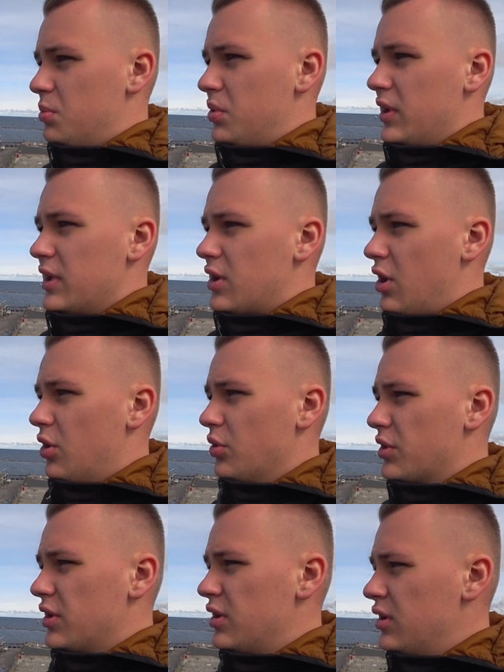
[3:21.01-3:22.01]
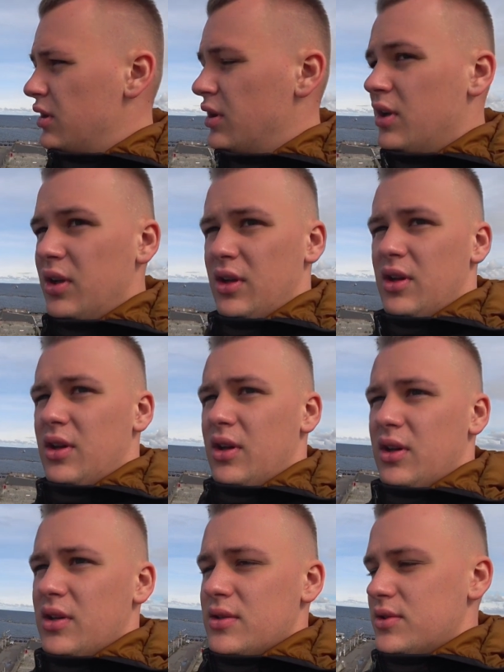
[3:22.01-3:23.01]
pretty cold.
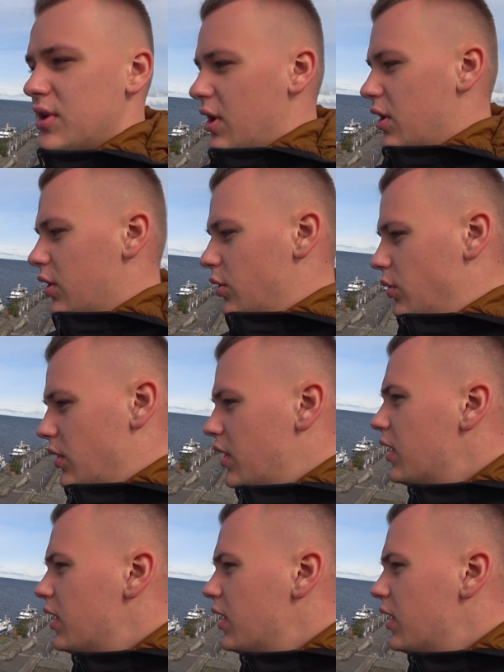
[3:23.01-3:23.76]
So